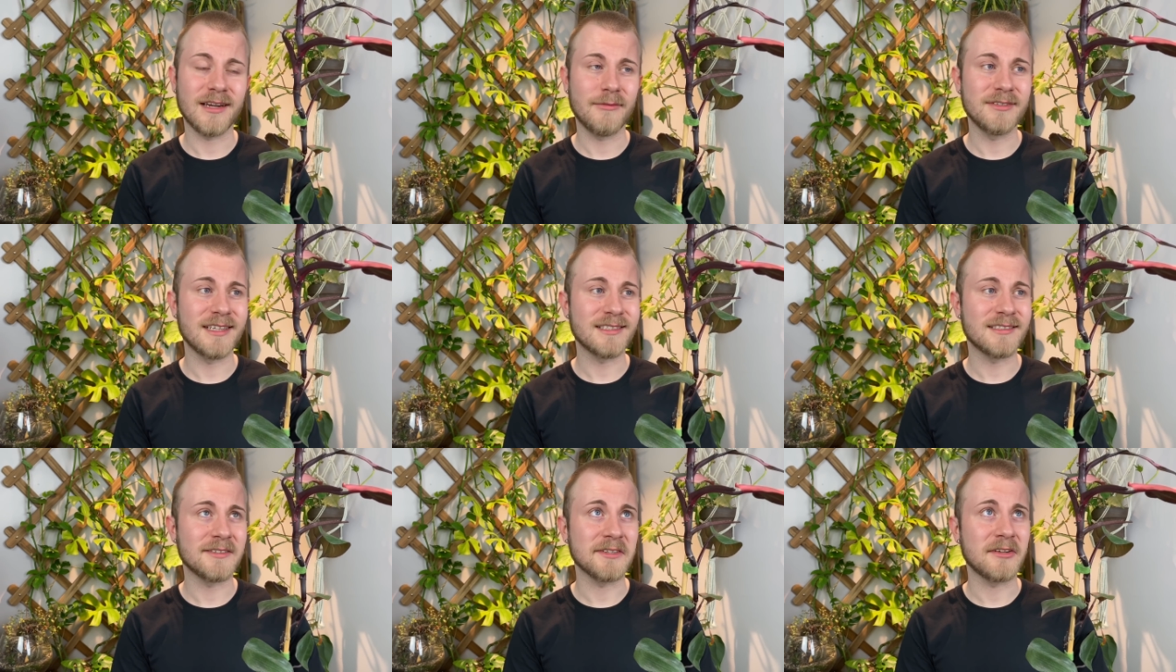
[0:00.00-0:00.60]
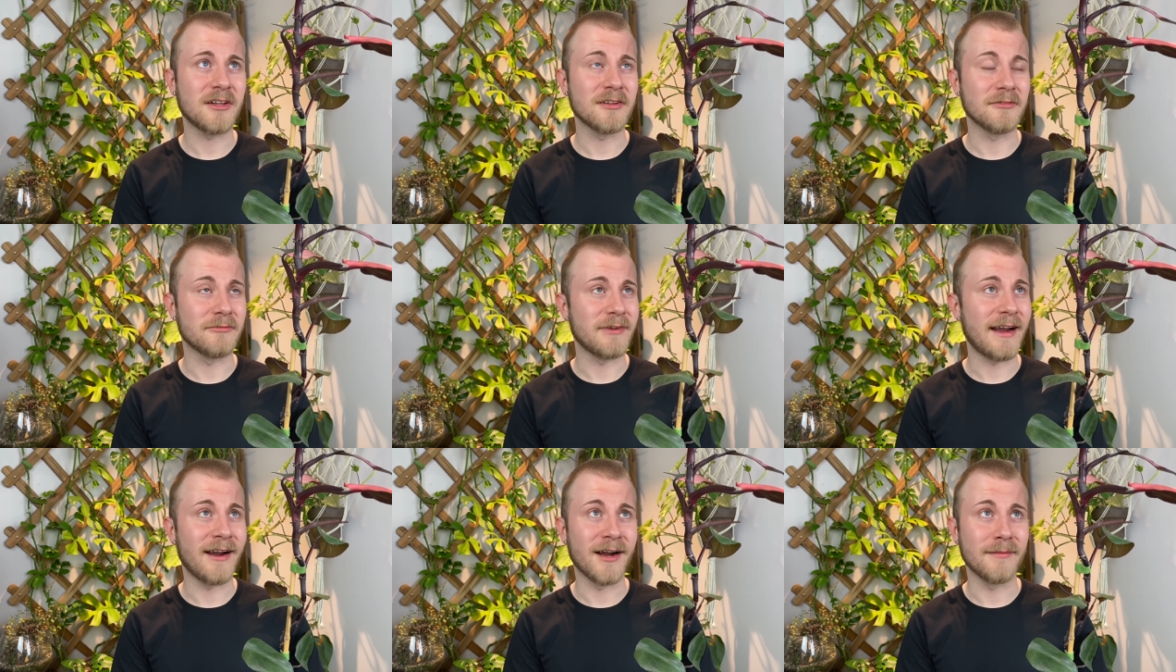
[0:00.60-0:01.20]
I wouldn't necessarily call it
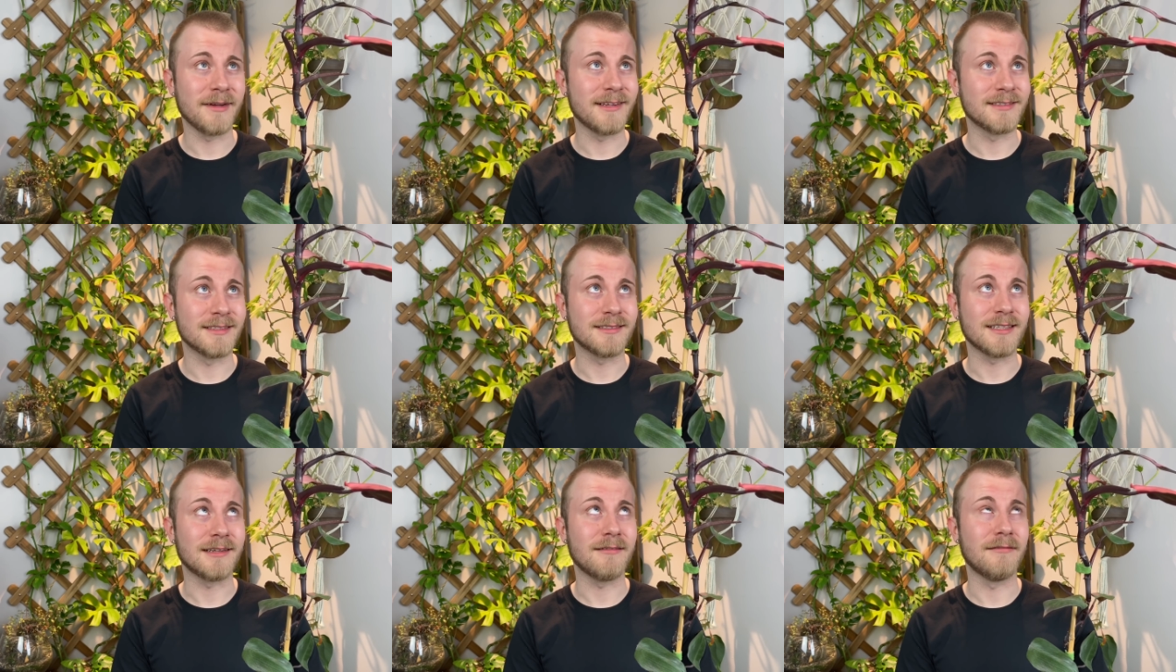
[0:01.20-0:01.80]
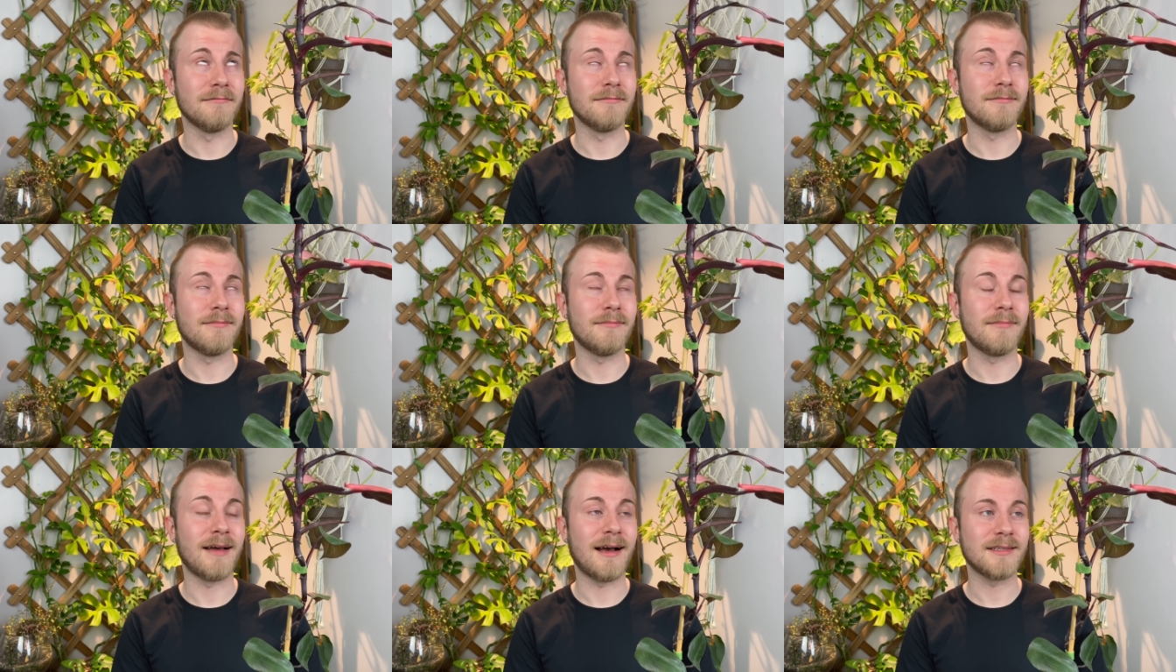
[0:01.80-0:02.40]
rare because it's like
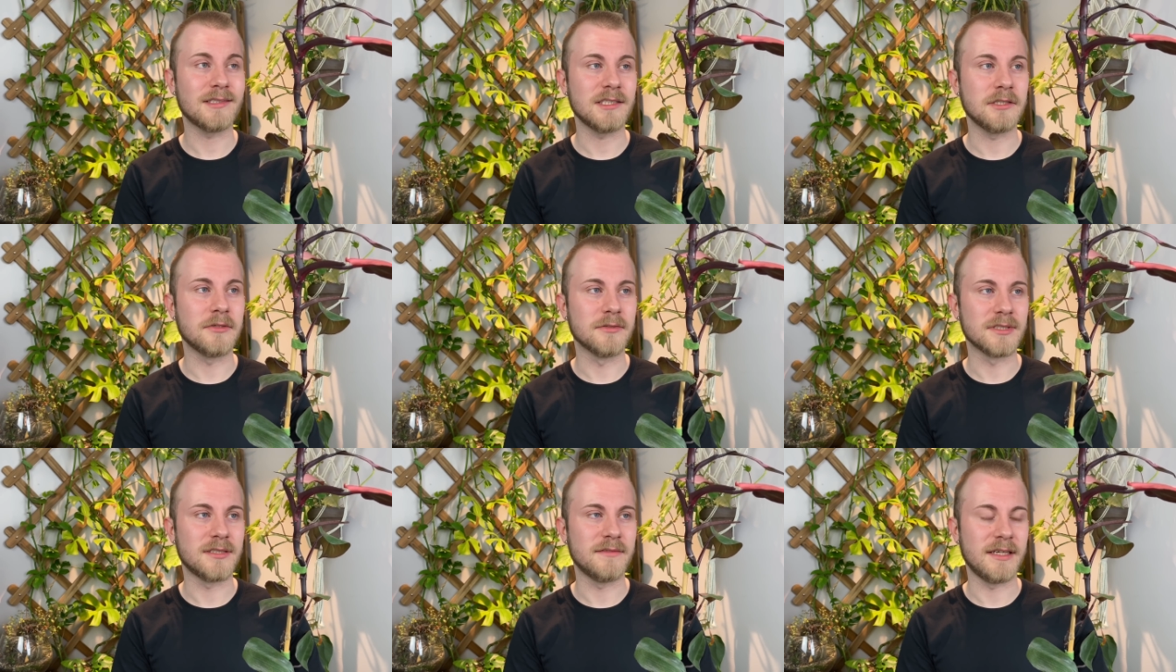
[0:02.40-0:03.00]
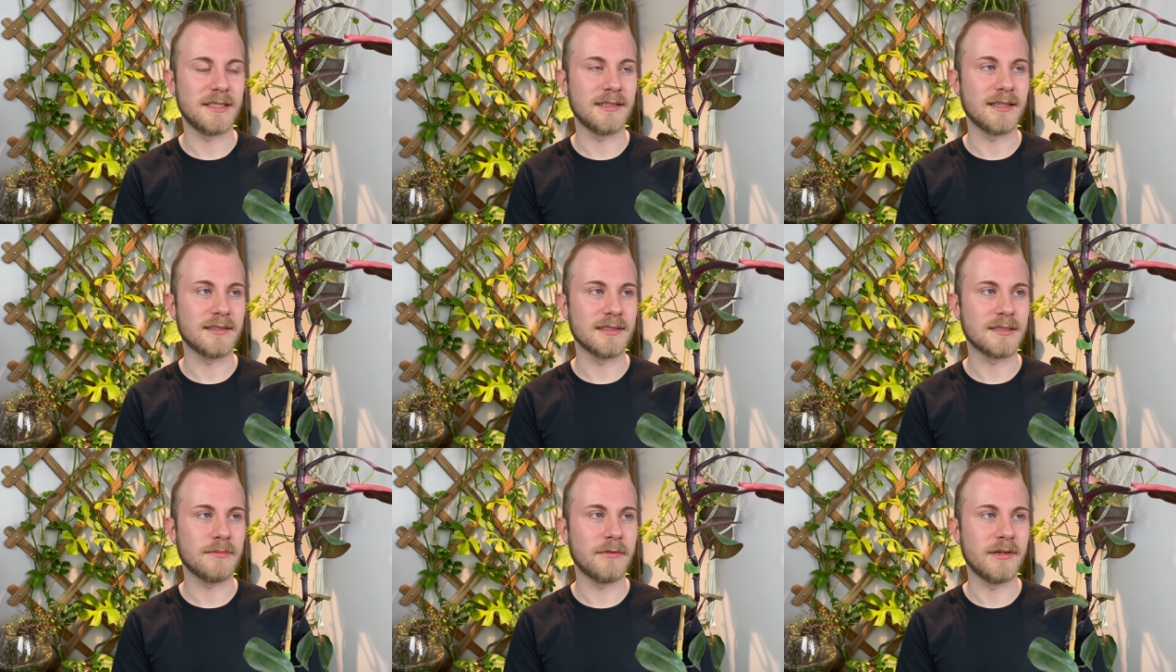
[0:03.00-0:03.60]
massively cultivated at
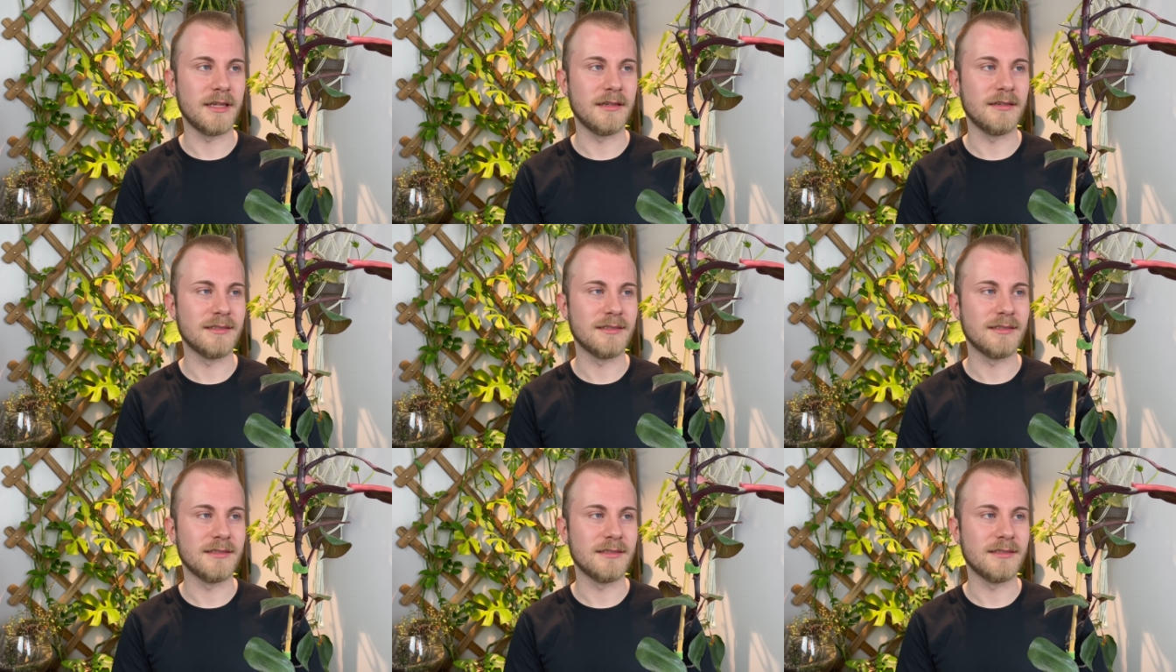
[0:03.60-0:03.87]
this point.